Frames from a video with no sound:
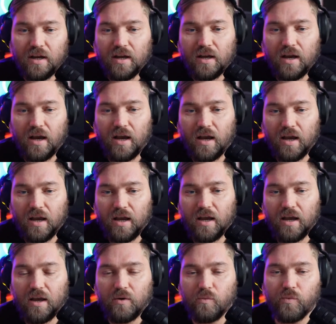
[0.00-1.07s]

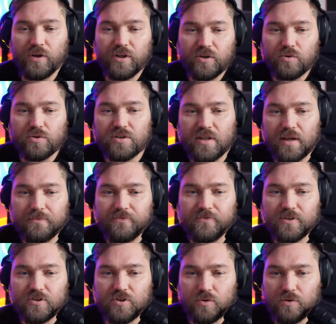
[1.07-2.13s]
We use them for
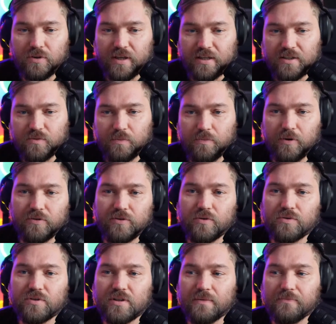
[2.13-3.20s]
two things. We both
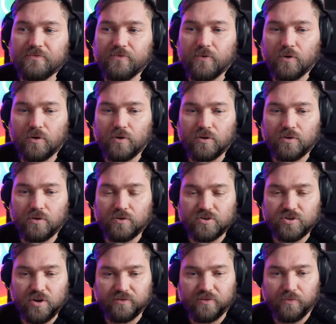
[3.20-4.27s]
use them for
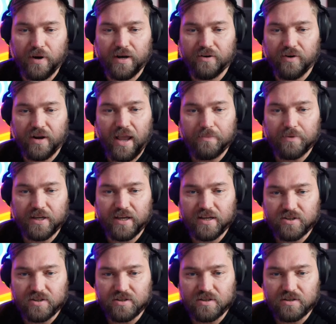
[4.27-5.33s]
server rendering
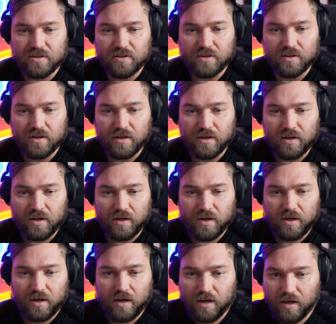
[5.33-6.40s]
applications
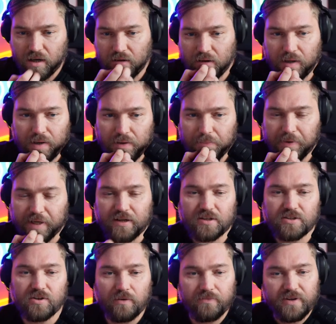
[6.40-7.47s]

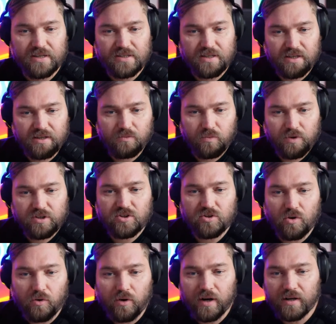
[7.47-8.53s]
because obviously we're
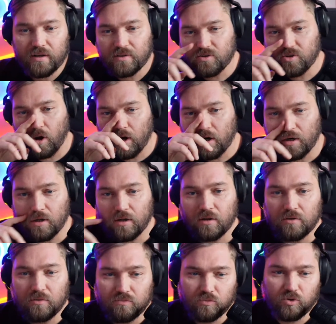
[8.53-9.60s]
storing total
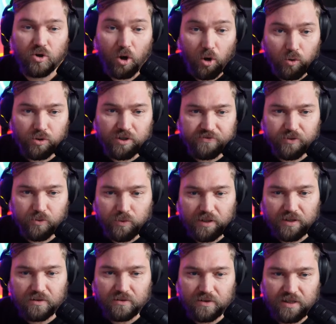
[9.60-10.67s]
code, if you
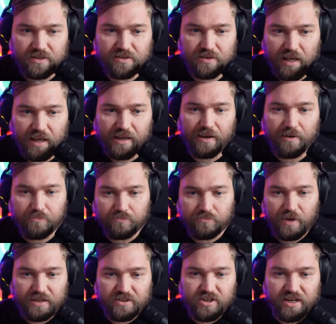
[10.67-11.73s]
will. It's like a
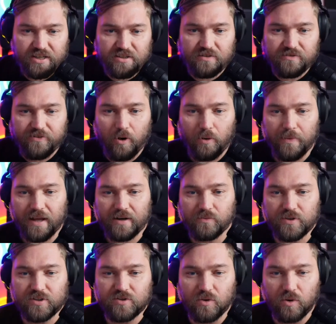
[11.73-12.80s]
JSON format
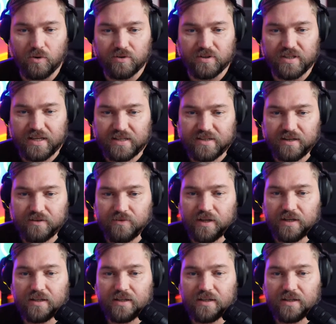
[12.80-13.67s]
we store all the data in, right?